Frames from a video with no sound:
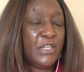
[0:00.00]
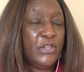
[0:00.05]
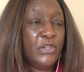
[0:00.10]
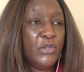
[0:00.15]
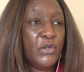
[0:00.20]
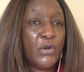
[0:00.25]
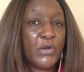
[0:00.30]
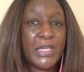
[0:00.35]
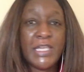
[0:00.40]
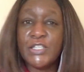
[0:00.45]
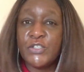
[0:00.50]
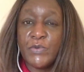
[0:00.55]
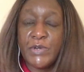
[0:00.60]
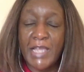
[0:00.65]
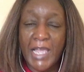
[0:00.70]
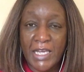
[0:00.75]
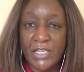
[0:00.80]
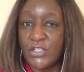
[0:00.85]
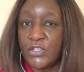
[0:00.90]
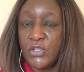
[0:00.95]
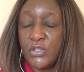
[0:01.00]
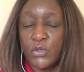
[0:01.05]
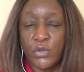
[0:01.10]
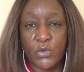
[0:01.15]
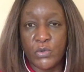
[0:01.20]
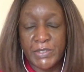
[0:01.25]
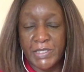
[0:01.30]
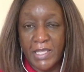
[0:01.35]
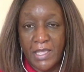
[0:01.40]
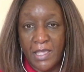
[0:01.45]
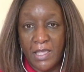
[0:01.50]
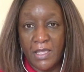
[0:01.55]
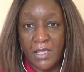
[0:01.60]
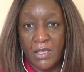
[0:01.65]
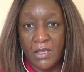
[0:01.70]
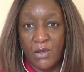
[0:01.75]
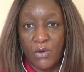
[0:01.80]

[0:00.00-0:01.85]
you know, his reaction goes there?